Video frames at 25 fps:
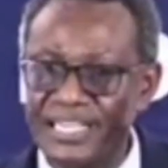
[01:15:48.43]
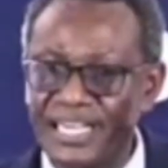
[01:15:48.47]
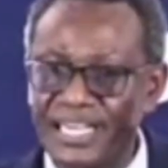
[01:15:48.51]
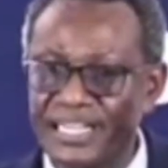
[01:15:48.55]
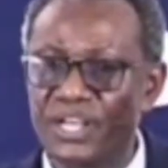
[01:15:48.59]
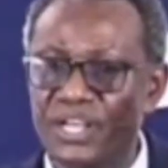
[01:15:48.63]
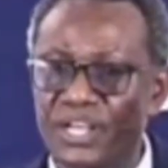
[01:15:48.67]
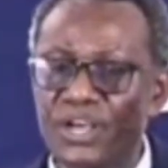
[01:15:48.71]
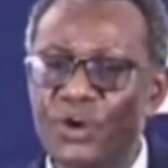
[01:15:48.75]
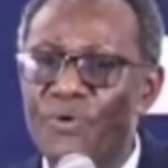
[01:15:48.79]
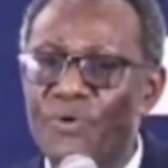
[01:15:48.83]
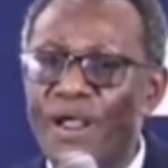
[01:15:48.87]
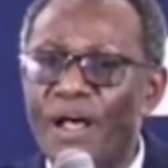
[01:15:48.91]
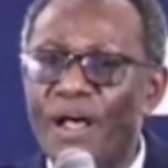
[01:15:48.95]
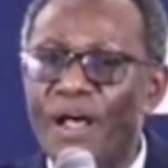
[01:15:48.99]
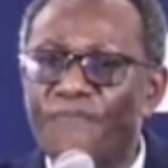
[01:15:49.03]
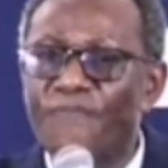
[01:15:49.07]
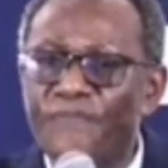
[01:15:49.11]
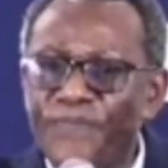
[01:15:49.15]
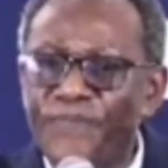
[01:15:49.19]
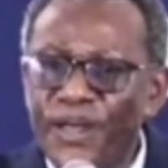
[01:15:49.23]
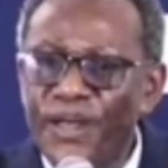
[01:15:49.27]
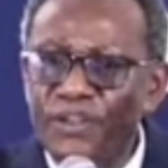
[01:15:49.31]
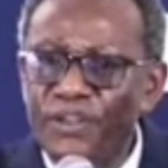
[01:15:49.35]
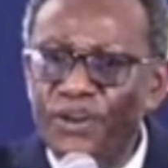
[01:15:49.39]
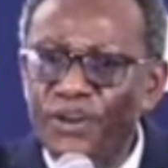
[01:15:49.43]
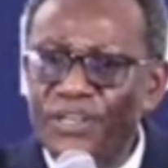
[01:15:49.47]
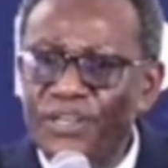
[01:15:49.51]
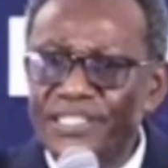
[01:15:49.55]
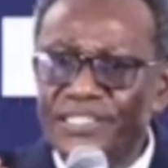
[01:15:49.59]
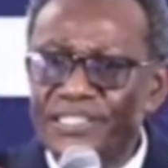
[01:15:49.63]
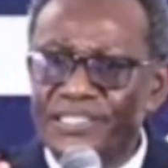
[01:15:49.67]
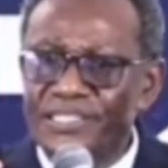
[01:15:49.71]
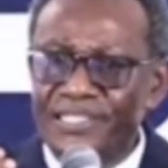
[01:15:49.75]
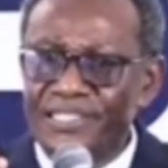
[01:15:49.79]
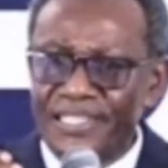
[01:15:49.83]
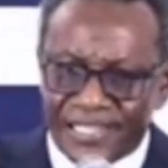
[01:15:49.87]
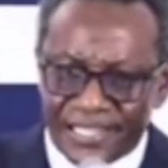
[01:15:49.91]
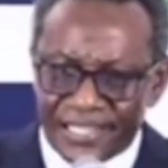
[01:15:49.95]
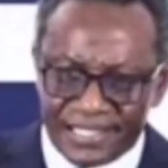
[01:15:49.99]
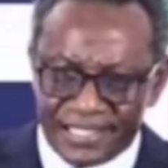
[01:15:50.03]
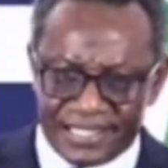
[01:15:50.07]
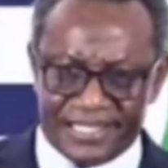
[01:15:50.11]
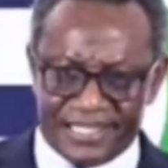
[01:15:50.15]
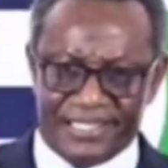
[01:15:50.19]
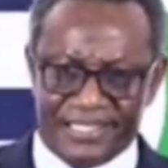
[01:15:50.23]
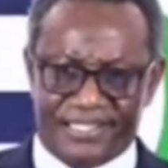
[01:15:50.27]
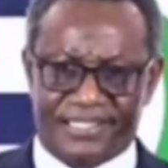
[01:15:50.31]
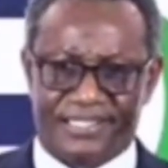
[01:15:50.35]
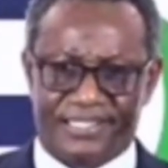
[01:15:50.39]
We are fellow
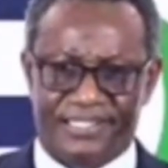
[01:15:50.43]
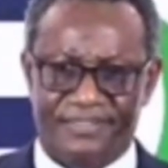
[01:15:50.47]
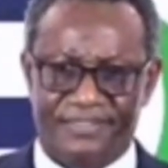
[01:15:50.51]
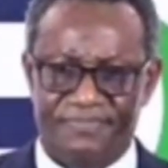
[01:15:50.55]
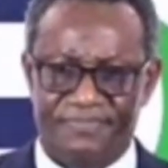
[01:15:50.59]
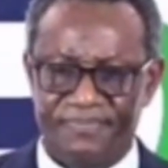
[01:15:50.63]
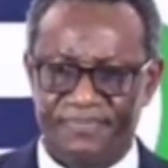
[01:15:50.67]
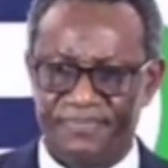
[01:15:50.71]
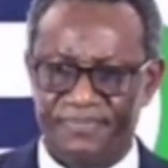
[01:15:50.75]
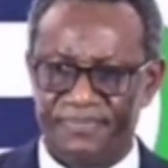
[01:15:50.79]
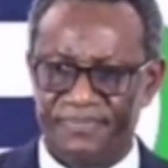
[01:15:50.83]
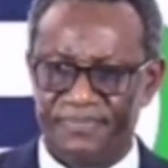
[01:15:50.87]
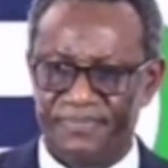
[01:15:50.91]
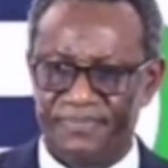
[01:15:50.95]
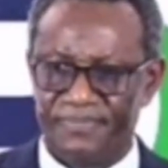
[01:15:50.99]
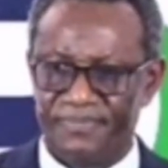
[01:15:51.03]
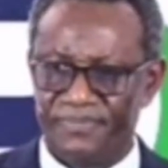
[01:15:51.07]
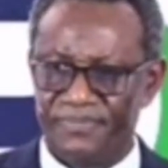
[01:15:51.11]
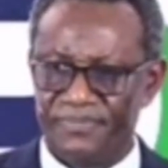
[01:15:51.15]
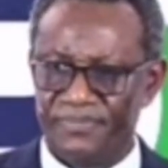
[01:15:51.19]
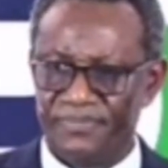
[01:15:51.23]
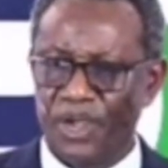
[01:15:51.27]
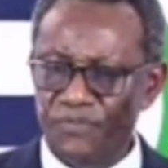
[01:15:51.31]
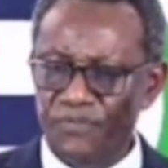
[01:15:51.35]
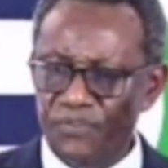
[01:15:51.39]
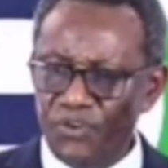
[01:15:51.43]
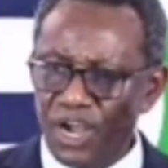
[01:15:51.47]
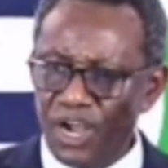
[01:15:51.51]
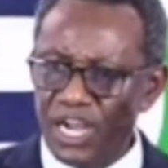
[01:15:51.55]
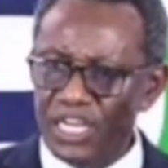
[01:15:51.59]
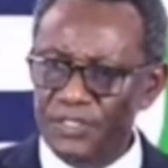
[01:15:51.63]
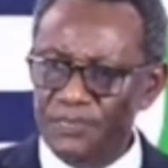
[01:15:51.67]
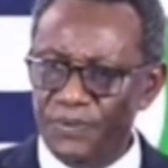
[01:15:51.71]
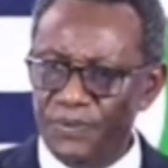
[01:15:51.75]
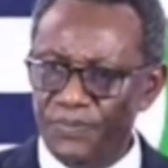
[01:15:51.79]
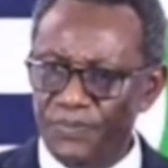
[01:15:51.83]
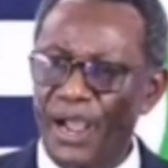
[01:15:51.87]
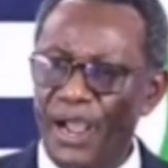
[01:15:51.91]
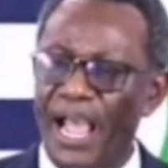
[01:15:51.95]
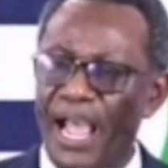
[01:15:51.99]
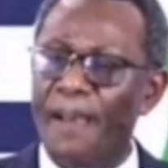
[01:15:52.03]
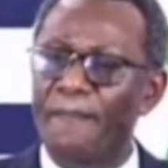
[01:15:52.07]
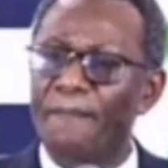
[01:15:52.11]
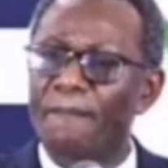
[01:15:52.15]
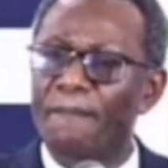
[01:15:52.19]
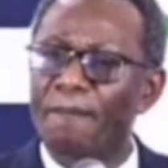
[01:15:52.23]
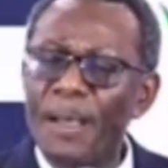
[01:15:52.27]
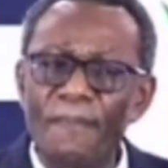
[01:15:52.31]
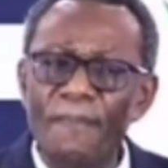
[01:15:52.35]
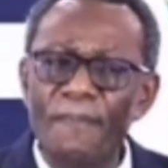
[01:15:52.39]
citizens of God's people
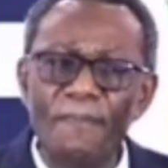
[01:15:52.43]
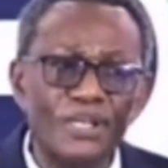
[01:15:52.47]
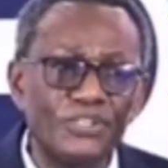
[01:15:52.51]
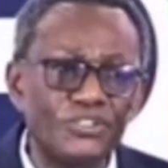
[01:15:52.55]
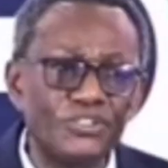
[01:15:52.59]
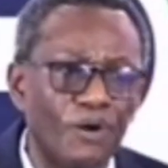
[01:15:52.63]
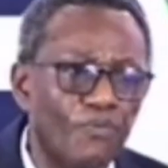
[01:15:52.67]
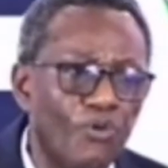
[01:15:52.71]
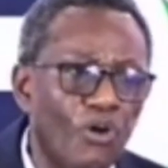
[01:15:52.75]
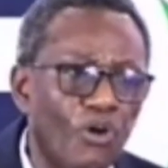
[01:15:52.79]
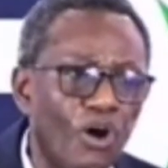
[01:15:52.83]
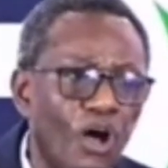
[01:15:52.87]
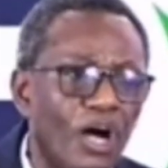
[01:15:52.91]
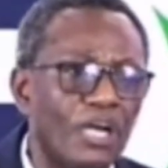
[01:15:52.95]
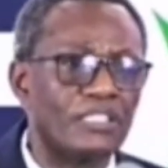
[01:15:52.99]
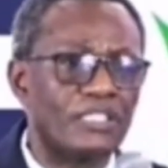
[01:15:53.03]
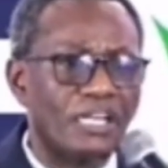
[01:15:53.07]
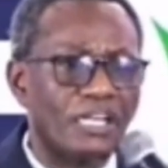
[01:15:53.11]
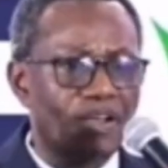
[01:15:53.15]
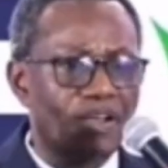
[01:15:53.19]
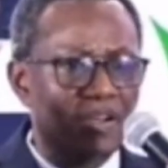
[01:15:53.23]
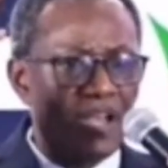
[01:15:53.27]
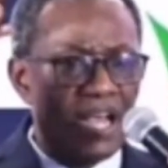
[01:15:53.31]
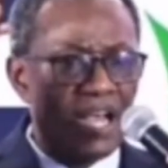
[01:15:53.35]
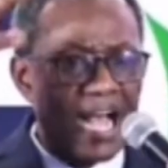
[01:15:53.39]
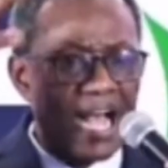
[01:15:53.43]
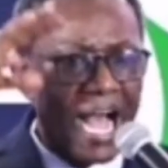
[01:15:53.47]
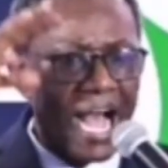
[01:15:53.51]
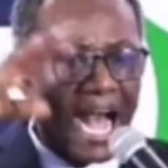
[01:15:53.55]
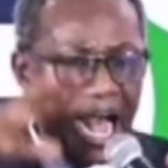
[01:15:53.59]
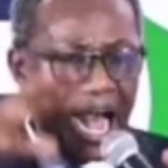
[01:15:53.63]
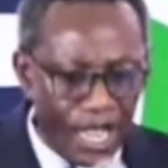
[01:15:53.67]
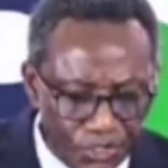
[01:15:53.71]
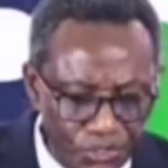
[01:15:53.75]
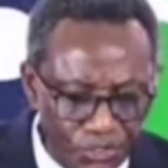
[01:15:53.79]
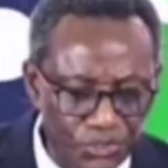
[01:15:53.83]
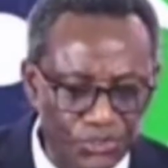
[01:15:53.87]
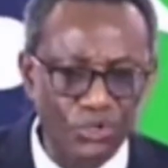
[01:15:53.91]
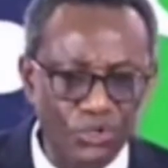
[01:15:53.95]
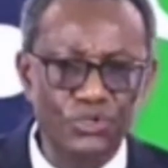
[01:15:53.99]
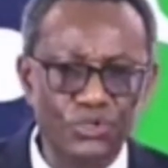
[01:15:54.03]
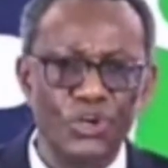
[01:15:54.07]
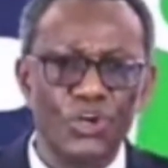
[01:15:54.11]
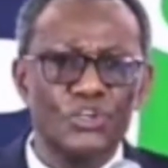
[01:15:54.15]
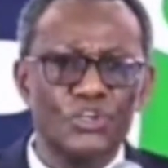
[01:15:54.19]
and members of God's household.